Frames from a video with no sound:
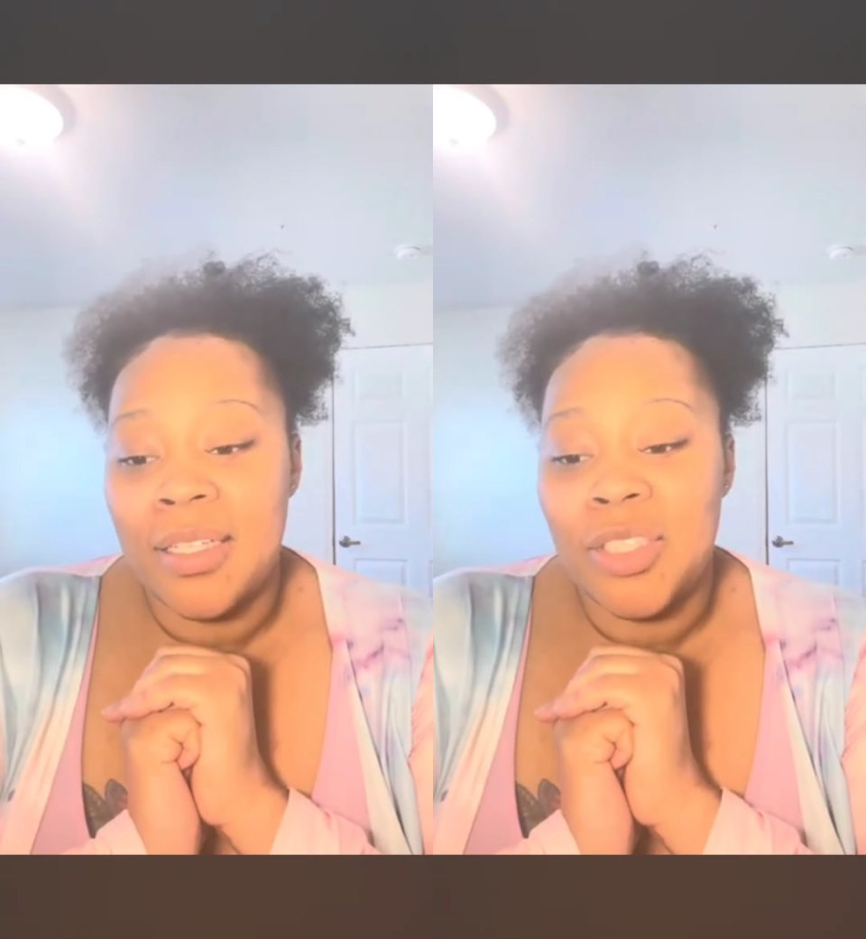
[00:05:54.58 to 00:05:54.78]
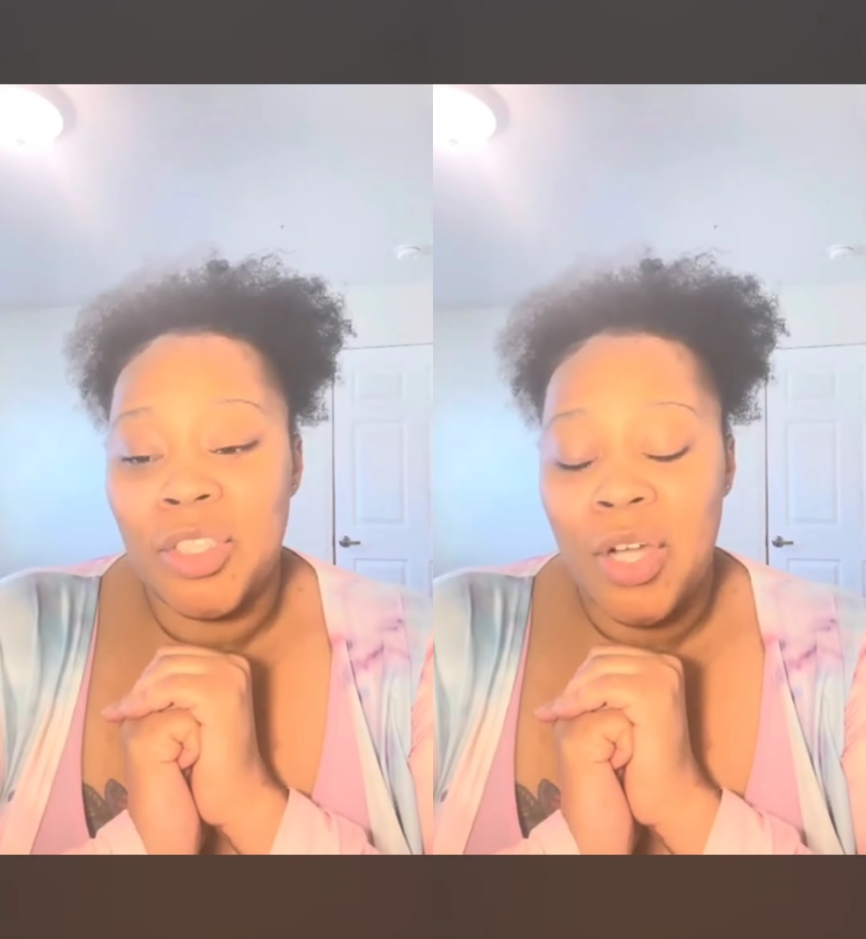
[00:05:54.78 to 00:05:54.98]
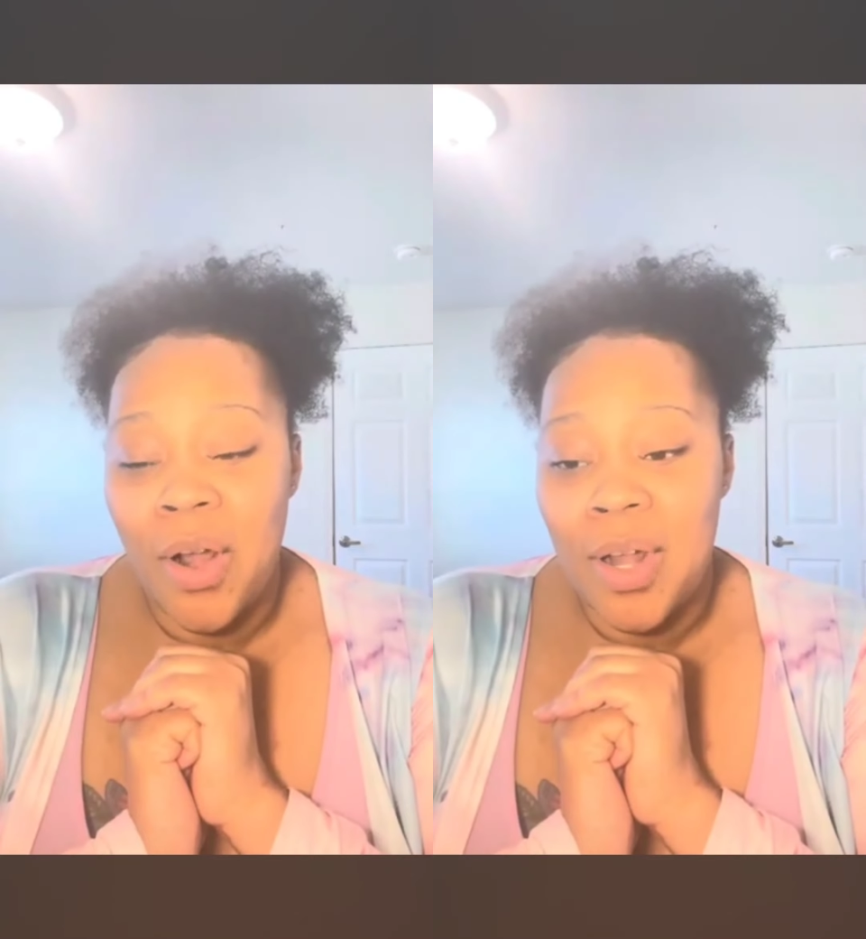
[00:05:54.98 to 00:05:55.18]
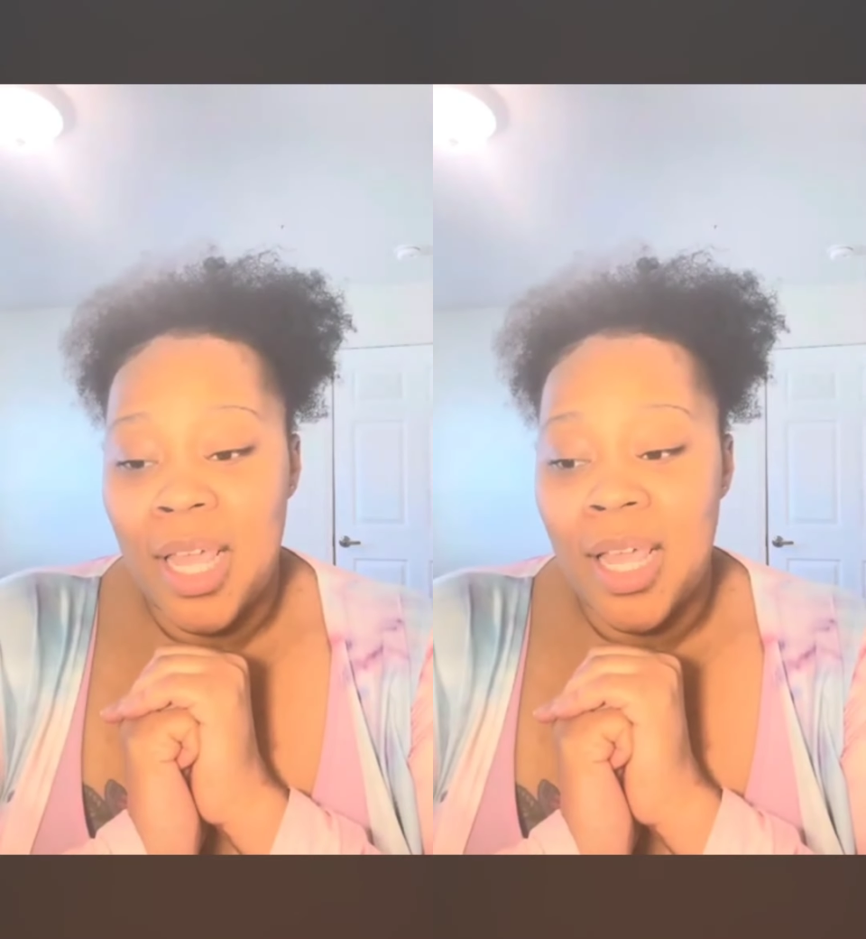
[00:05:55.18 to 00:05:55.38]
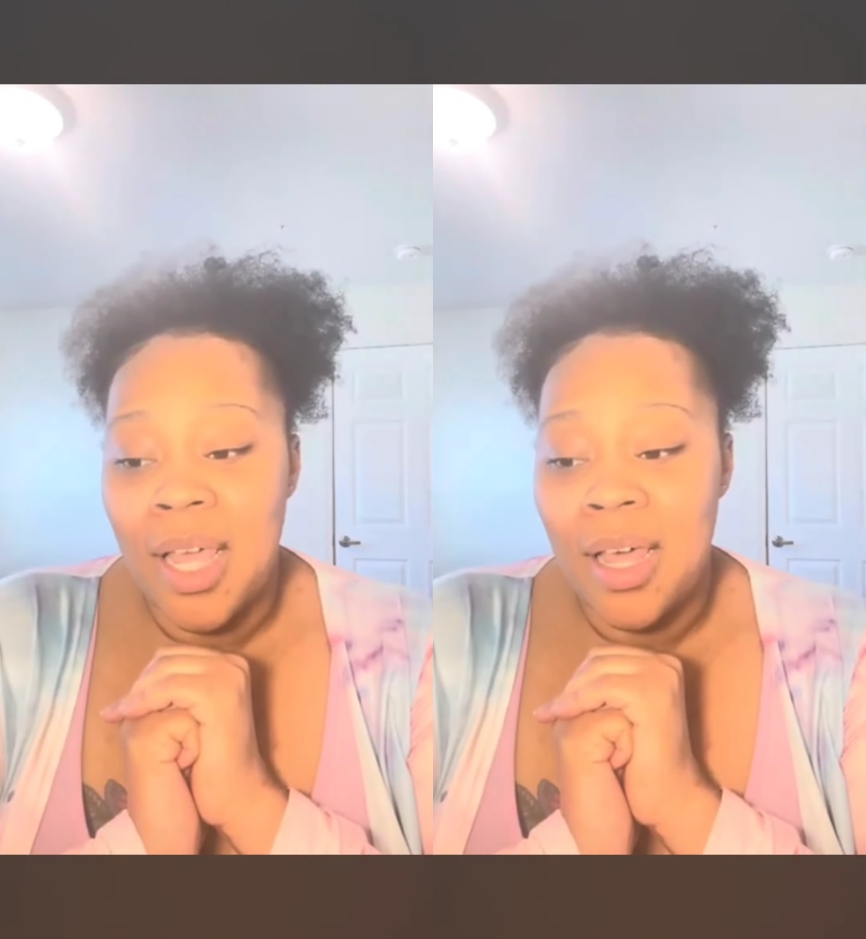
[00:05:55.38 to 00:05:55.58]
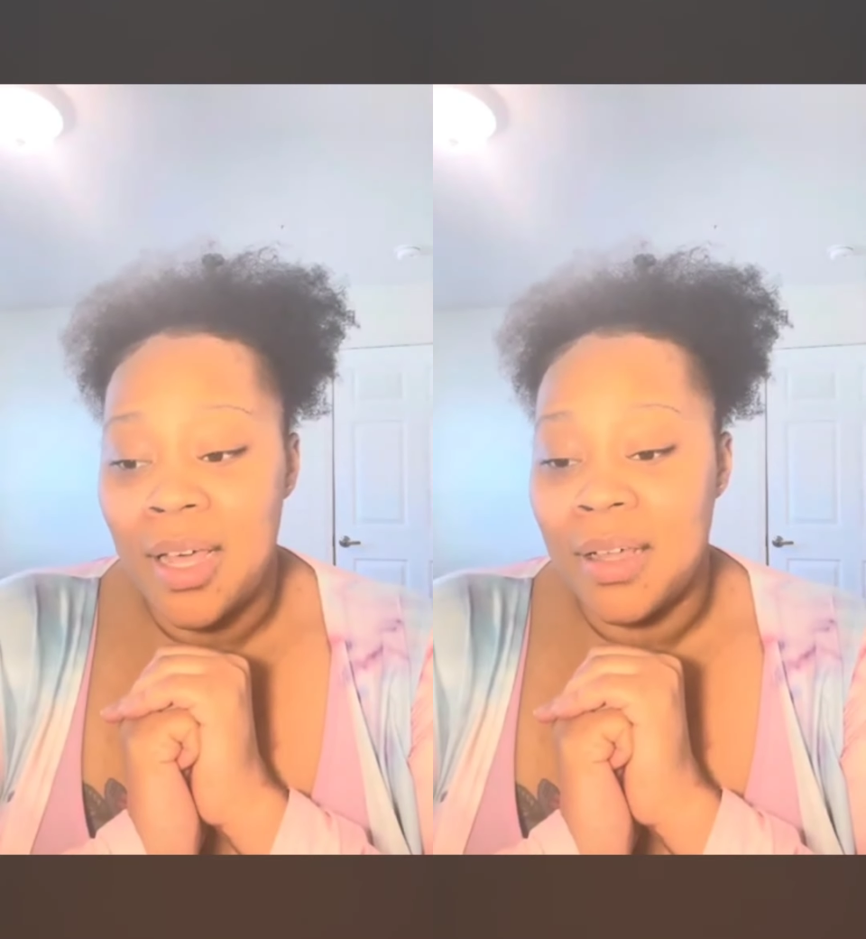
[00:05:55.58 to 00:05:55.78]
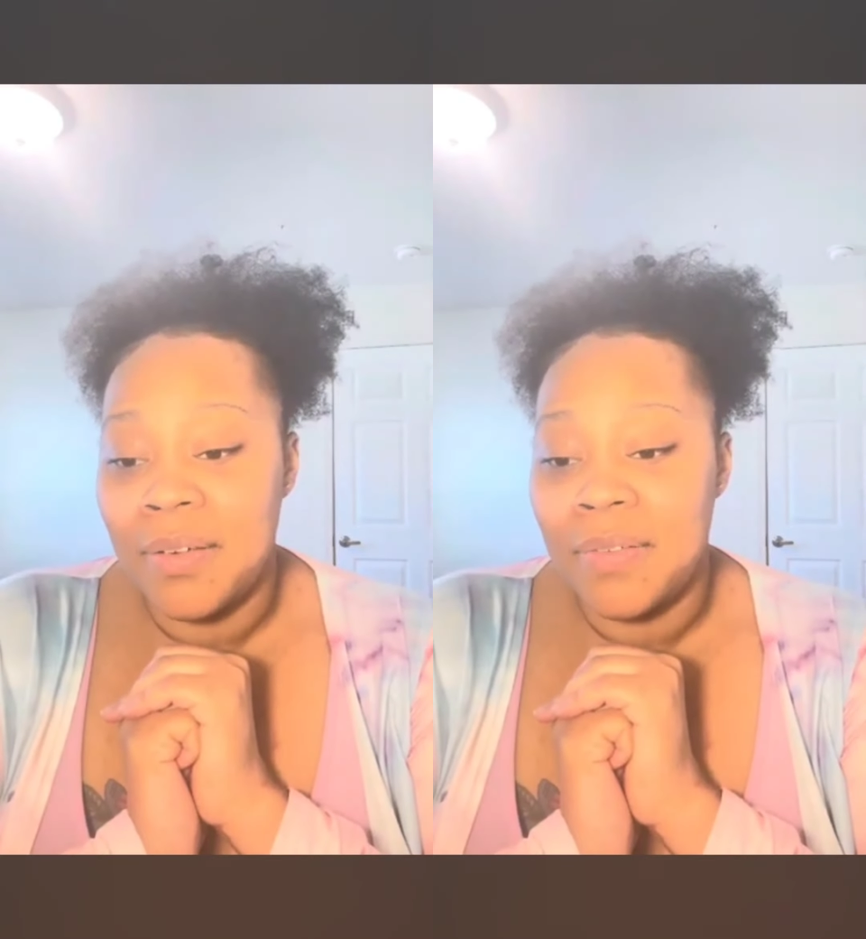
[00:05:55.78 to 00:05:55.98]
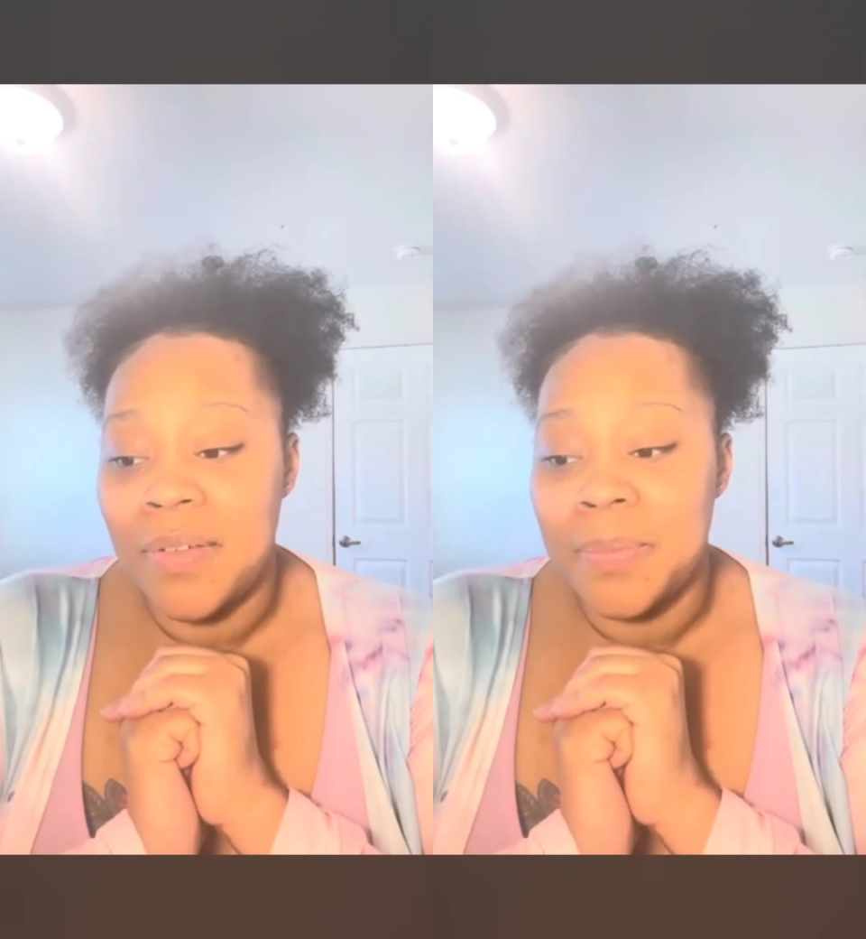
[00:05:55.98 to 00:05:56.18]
journey of